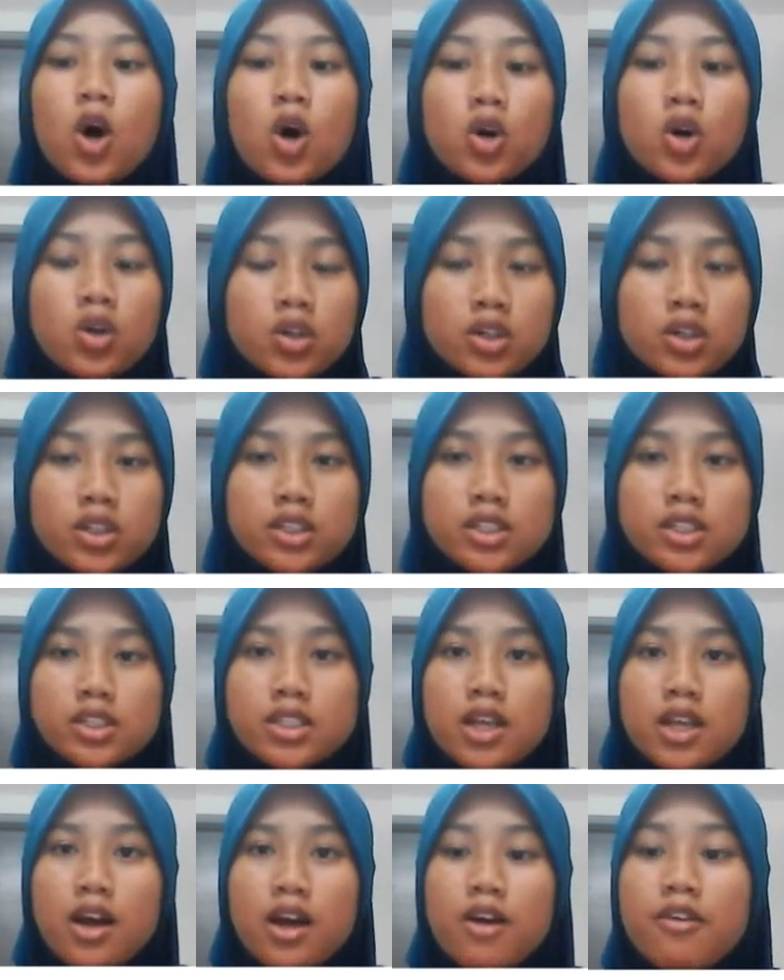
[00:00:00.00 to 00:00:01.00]

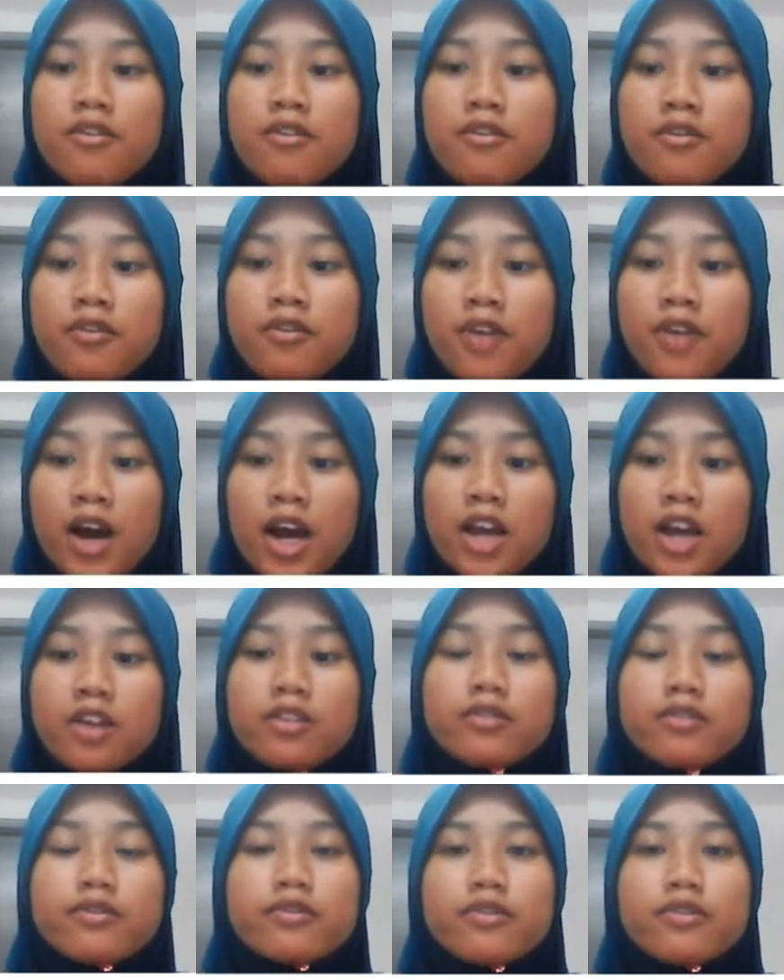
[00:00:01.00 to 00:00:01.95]
occurs 5